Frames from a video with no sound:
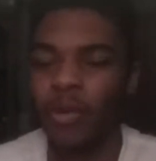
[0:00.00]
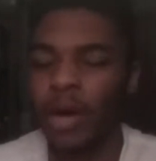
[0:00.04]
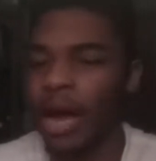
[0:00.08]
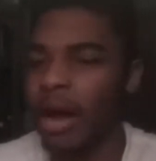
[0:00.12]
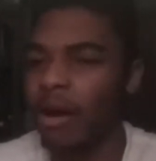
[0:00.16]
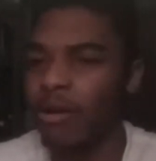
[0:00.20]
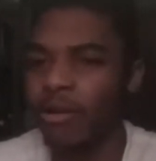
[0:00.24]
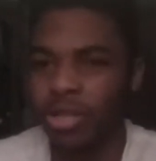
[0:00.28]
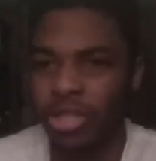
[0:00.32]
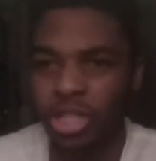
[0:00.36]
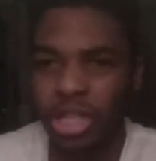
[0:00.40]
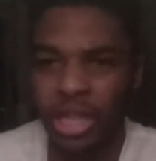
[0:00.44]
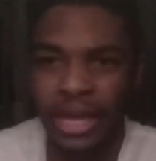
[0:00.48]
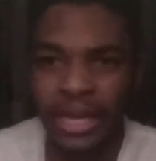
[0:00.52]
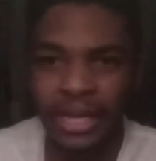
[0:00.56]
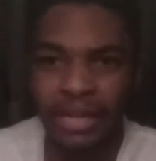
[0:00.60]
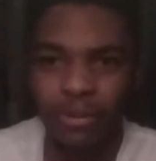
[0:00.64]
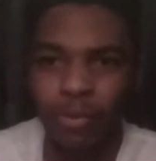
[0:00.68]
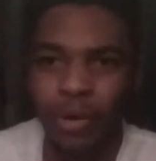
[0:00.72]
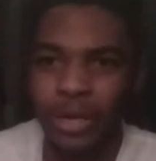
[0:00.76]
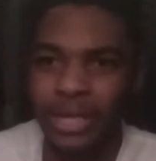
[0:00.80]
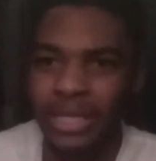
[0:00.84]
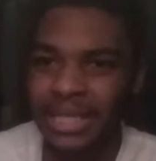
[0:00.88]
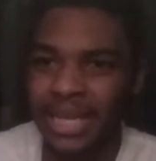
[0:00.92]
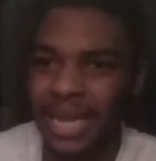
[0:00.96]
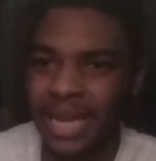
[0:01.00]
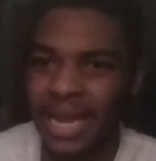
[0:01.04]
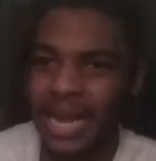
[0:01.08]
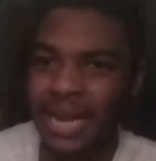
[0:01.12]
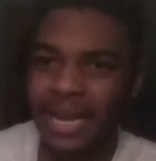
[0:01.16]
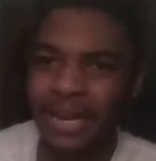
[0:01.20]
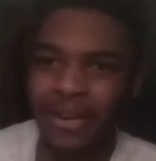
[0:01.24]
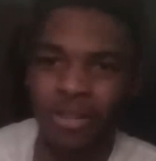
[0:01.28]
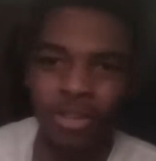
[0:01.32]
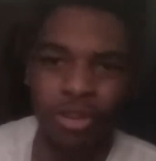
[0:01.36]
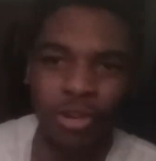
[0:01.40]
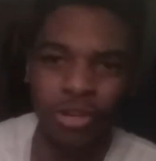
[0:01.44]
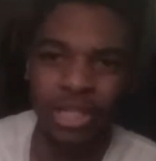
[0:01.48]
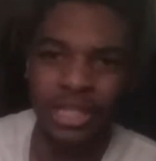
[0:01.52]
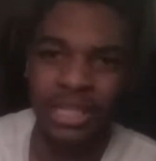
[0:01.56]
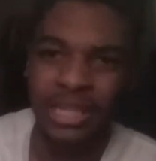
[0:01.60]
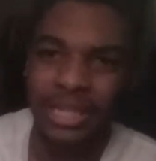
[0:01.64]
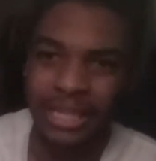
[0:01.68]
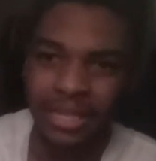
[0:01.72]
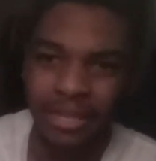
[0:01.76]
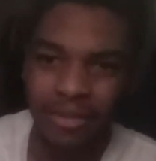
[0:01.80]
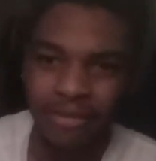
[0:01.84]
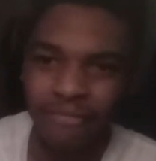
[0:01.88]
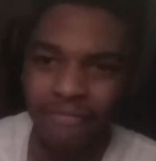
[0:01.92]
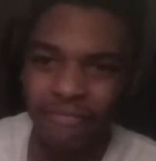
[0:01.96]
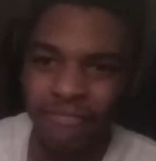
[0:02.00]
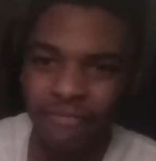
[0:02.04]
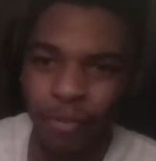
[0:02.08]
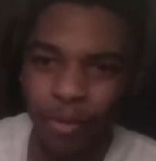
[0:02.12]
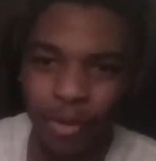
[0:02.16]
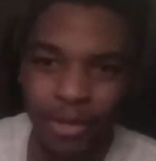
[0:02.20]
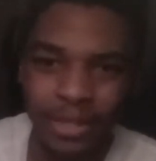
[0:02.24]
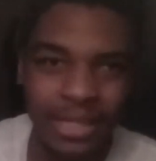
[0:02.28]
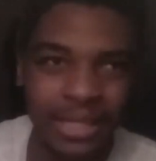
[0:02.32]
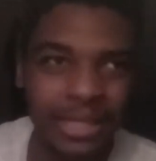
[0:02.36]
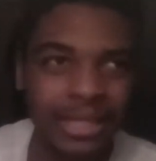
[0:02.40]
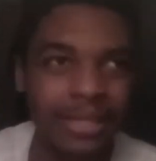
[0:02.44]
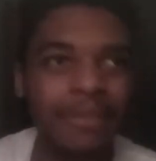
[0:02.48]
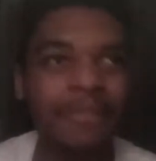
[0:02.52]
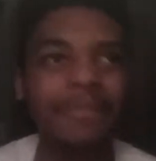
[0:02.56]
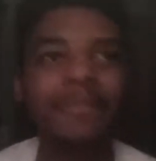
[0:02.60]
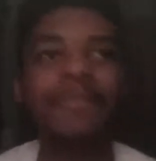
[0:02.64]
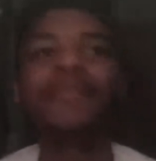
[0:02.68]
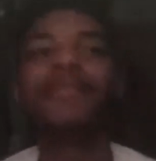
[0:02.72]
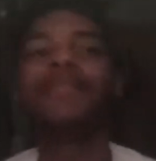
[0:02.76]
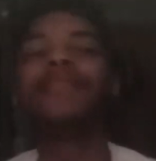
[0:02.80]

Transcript: how old is she? Like what? 10, 13, 14?